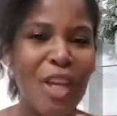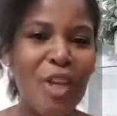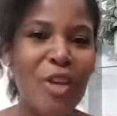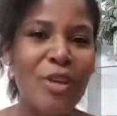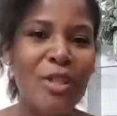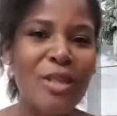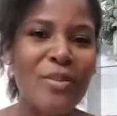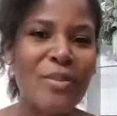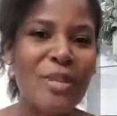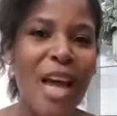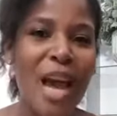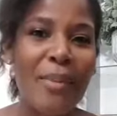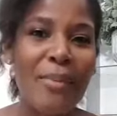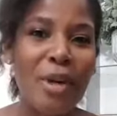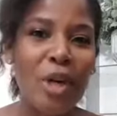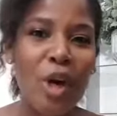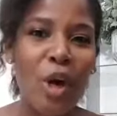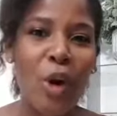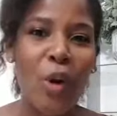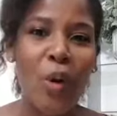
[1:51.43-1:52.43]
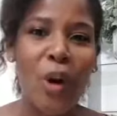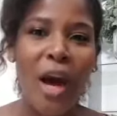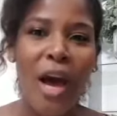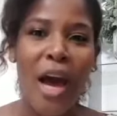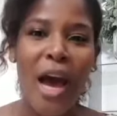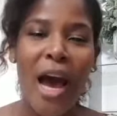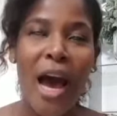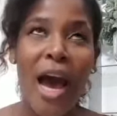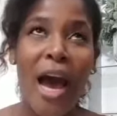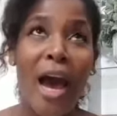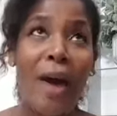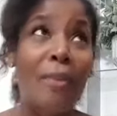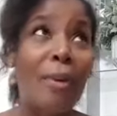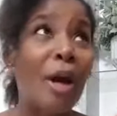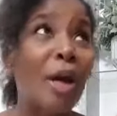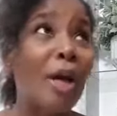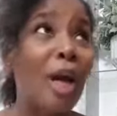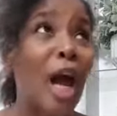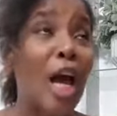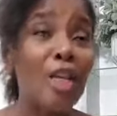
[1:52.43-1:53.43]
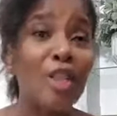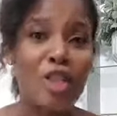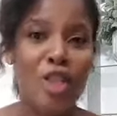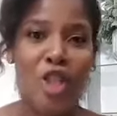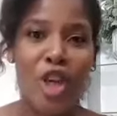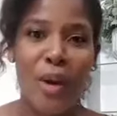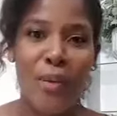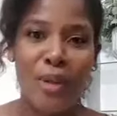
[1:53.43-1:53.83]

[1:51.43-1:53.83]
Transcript: Some time ago, about last year,